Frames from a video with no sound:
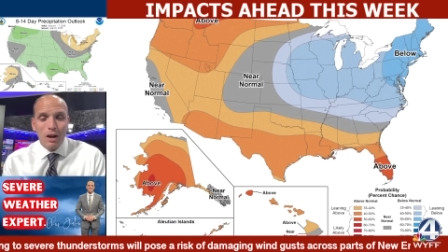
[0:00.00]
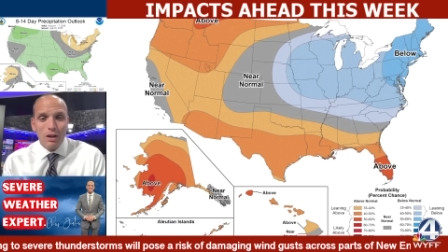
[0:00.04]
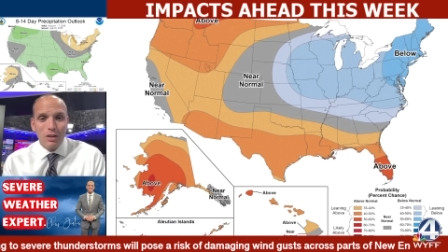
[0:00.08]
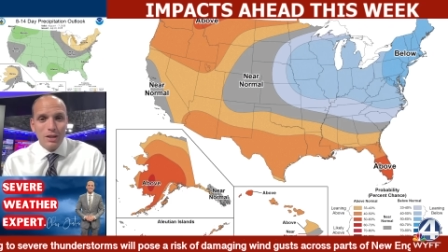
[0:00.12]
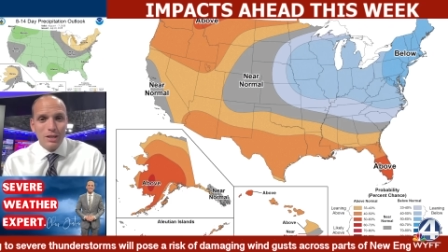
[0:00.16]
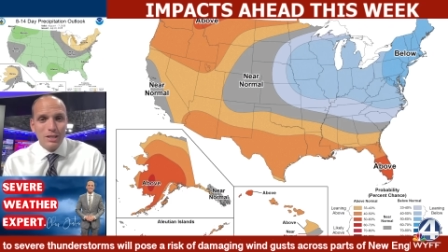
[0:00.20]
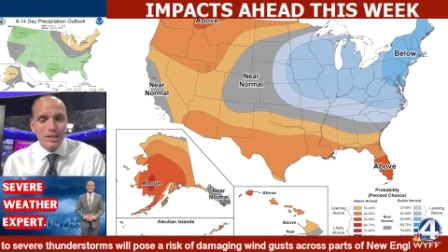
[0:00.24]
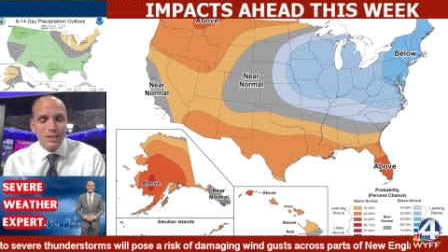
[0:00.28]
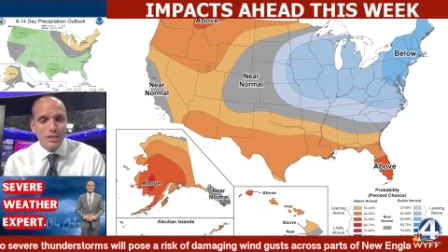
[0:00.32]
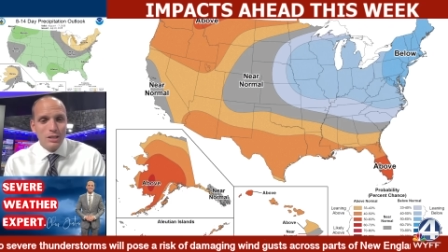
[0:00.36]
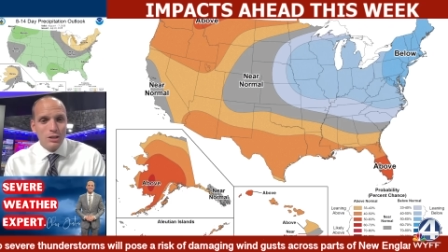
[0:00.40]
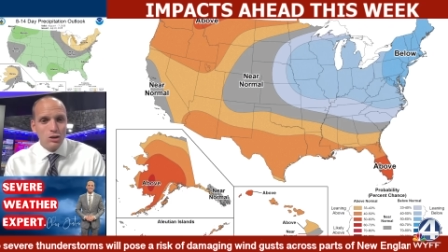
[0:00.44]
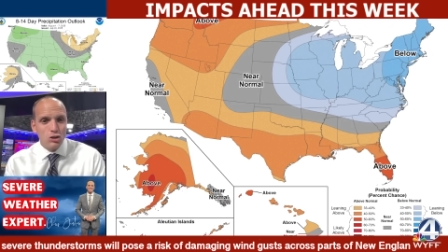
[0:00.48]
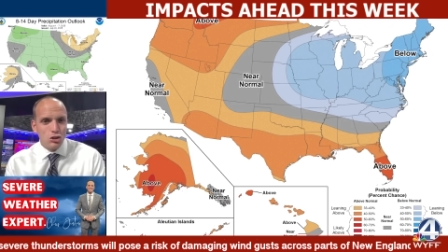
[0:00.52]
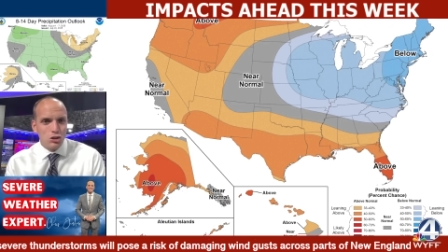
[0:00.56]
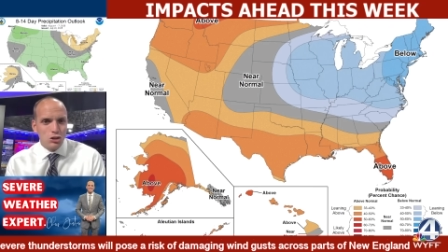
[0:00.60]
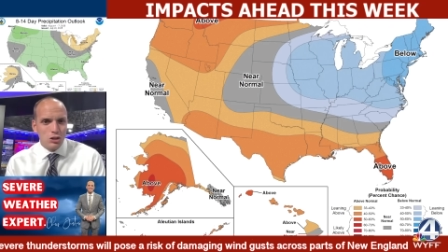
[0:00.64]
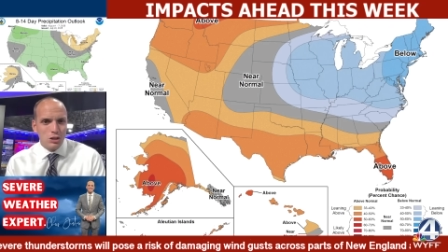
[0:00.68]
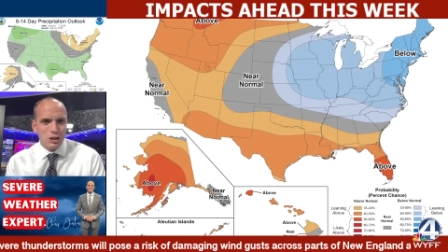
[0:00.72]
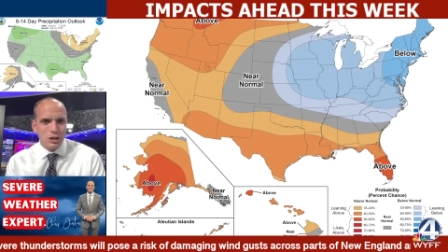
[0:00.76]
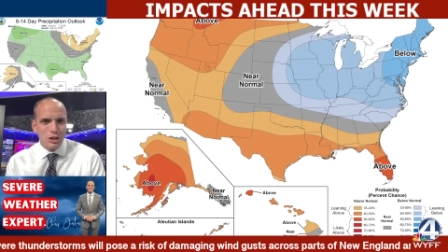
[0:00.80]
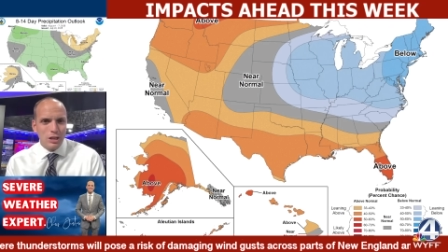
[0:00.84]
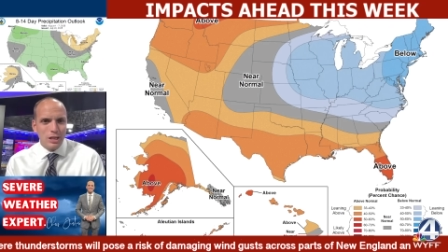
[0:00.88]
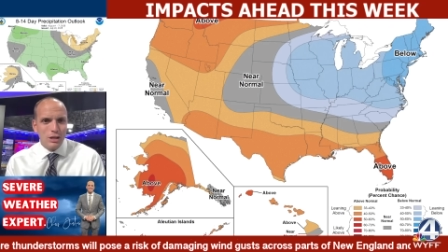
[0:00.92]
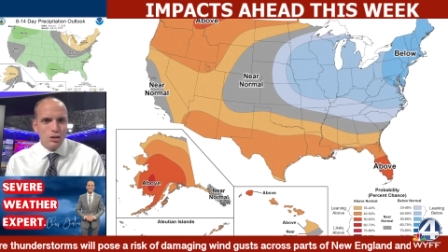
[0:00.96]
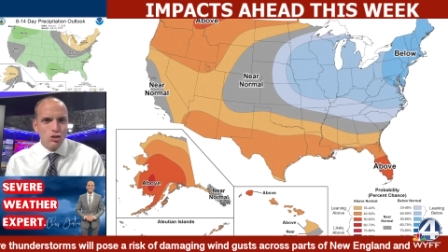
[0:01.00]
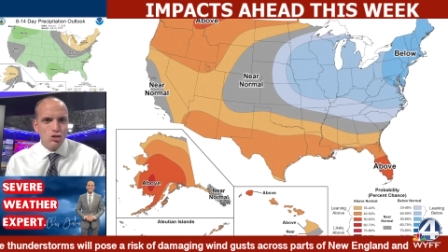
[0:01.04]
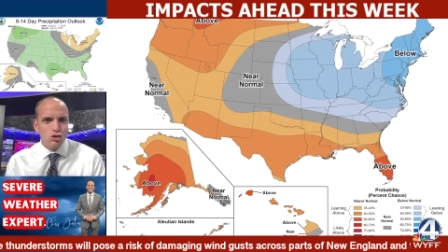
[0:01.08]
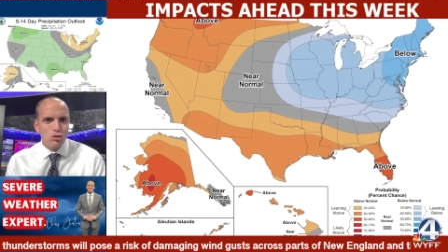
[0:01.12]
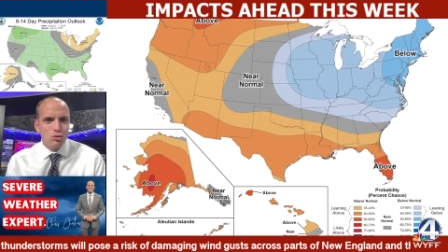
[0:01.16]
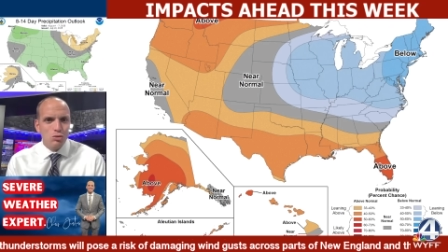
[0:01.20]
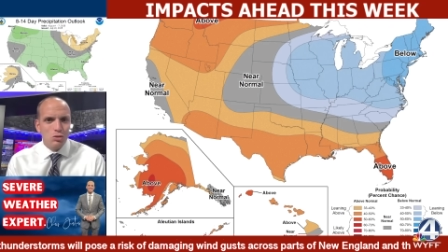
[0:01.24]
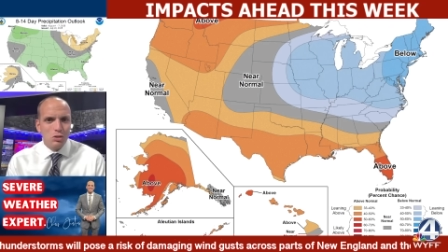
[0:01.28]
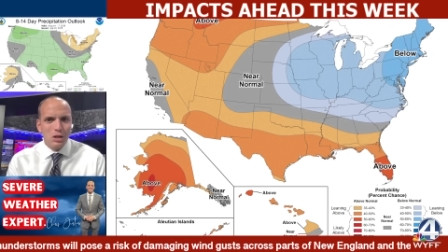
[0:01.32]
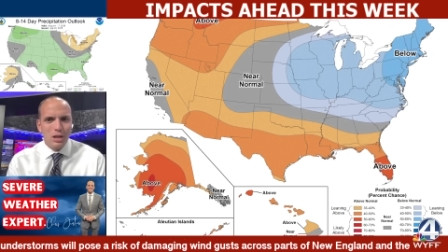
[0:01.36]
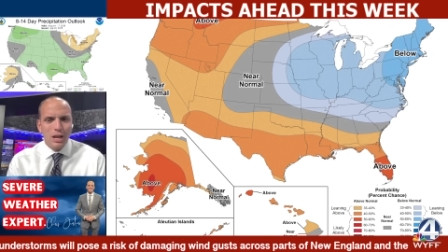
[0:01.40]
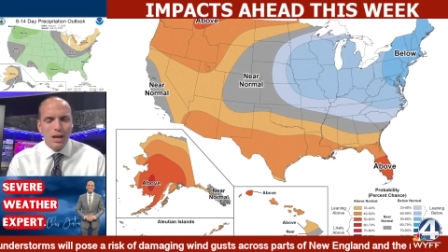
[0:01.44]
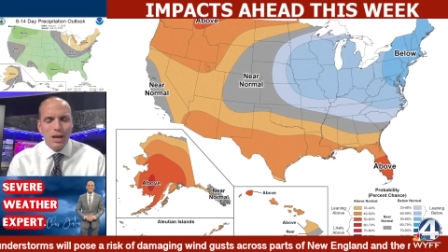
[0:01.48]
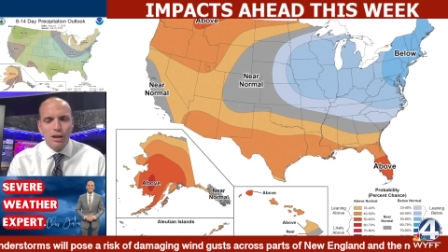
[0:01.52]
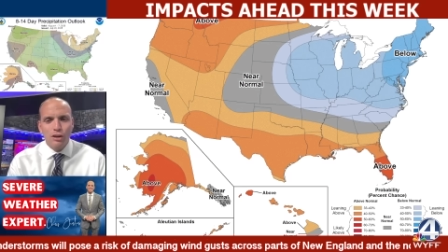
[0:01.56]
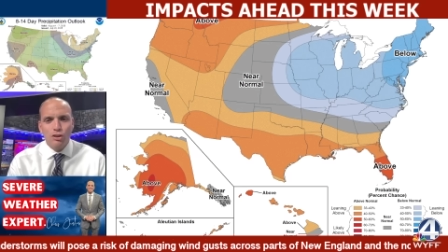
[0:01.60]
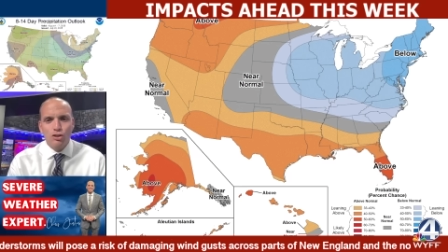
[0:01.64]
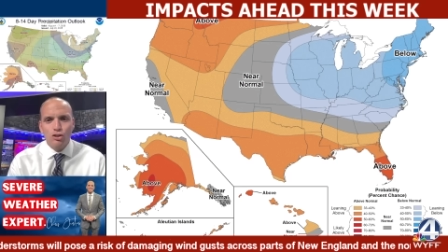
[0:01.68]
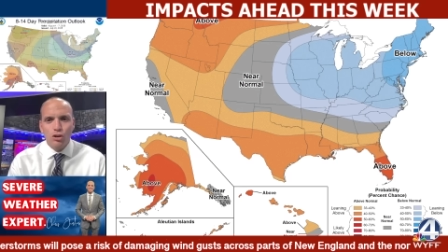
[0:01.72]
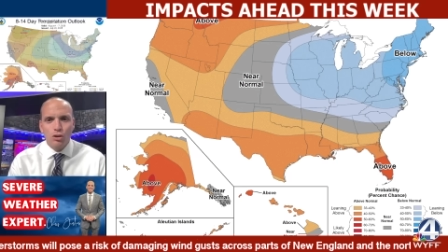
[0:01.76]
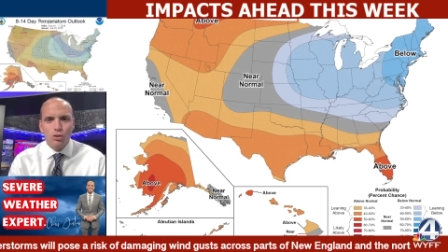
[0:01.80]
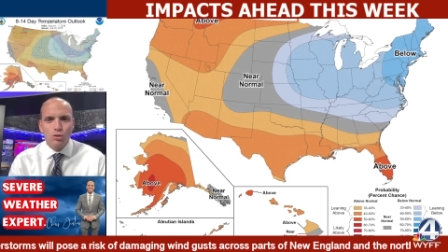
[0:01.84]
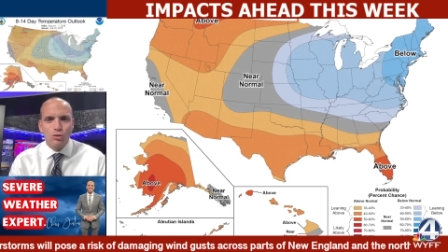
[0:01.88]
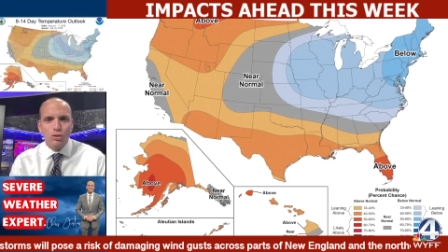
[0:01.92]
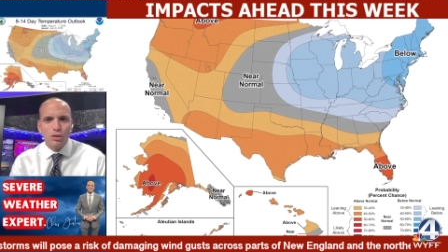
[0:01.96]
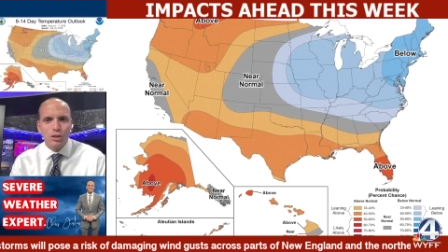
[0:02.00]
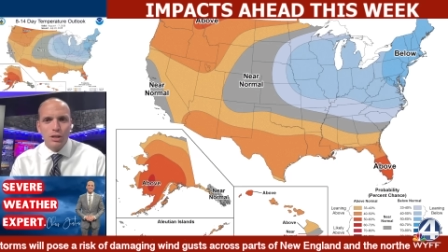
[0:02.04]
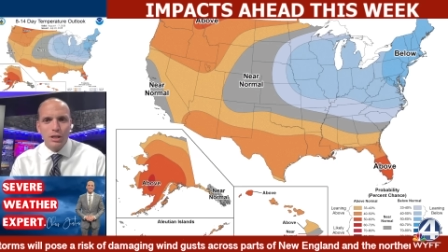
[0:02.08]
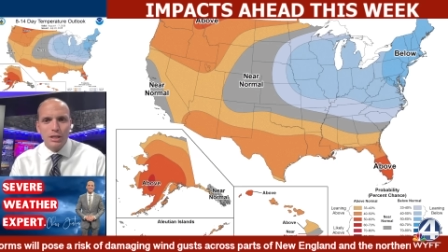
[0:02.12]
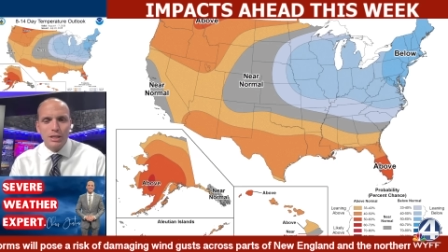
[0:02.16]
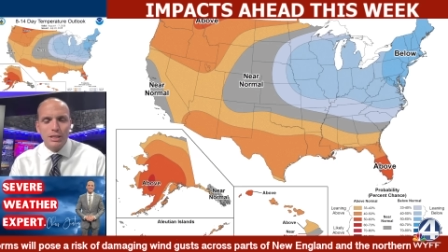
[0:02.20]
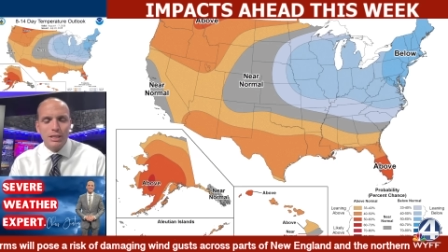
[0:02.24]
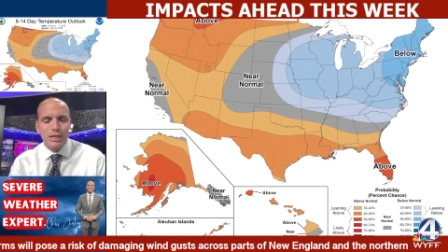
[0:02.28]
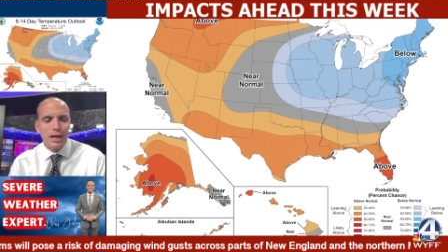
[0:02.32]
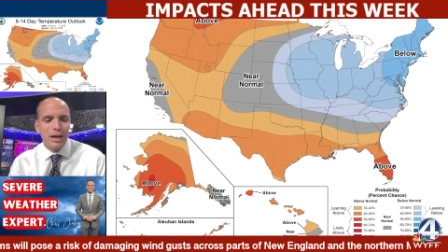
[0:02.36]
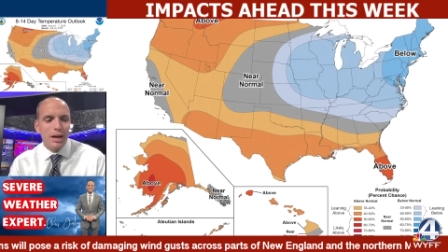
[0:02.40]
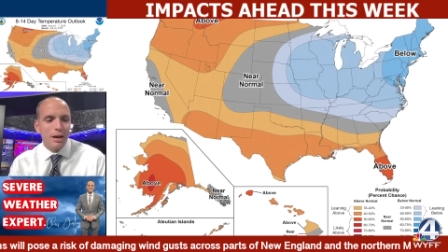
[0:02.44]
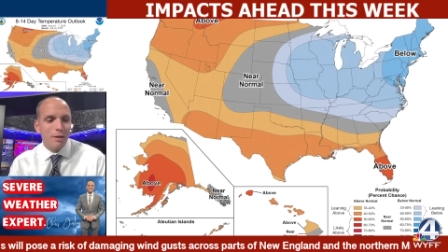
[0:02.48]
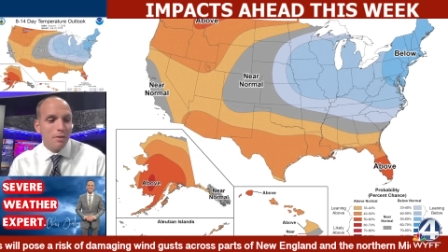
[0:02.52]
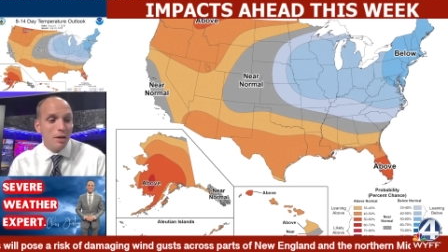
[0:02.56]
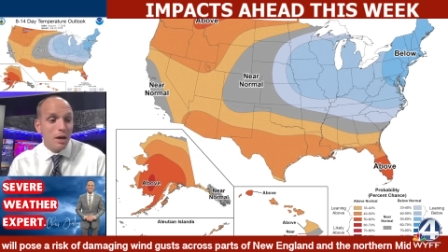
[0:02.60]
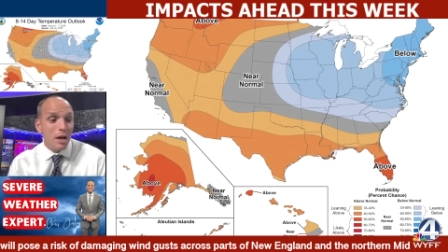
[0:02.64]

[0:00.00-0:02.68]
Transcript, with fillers: this just issued today shows that uh,